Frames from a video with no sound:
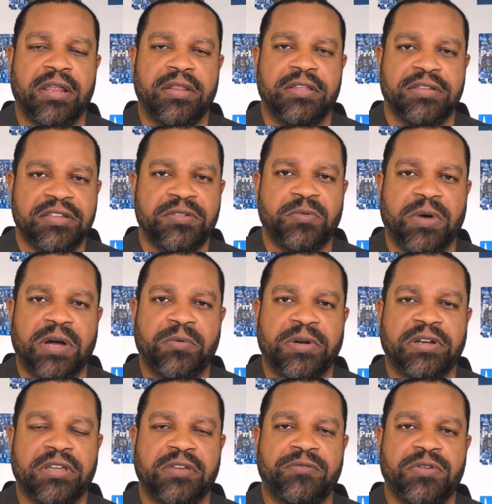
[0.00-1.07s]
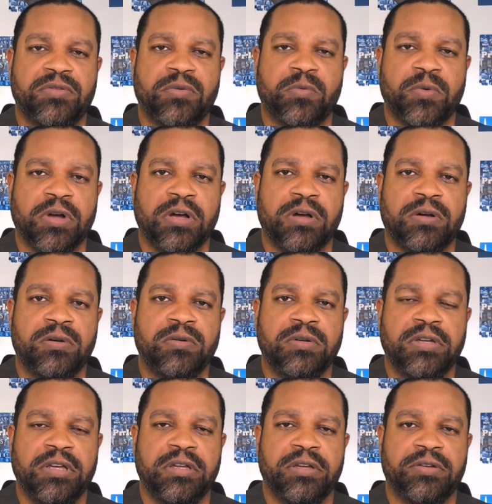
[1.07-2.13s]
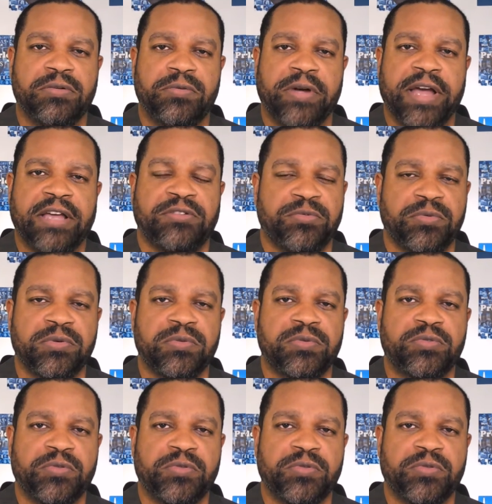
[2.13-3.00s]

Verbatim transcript: this is why I want to give you the raw grassroots